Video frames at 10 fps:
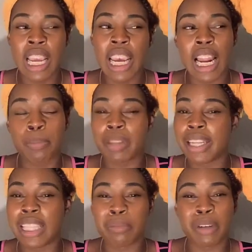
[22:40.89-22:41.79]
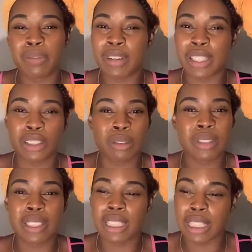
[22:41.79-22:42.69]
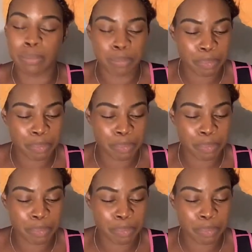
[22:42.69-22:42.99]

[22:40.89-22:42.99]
And I played that motherfucker to a T.